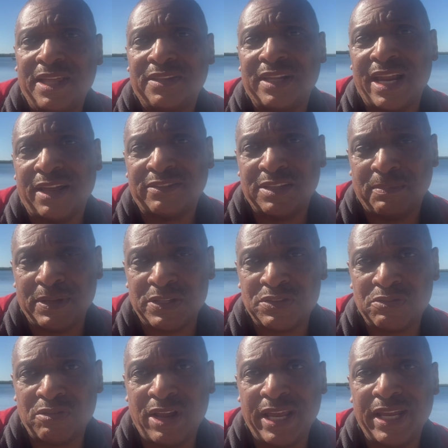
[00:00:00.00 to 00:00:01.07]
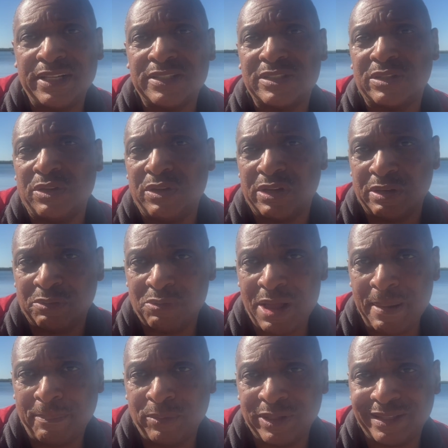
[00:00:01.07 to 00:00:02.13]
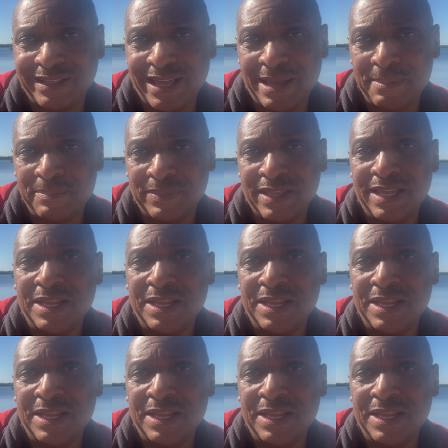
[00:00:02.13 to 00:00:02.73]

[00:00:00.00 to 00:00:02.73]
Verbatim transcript: that have to be trained so you can ramp with them,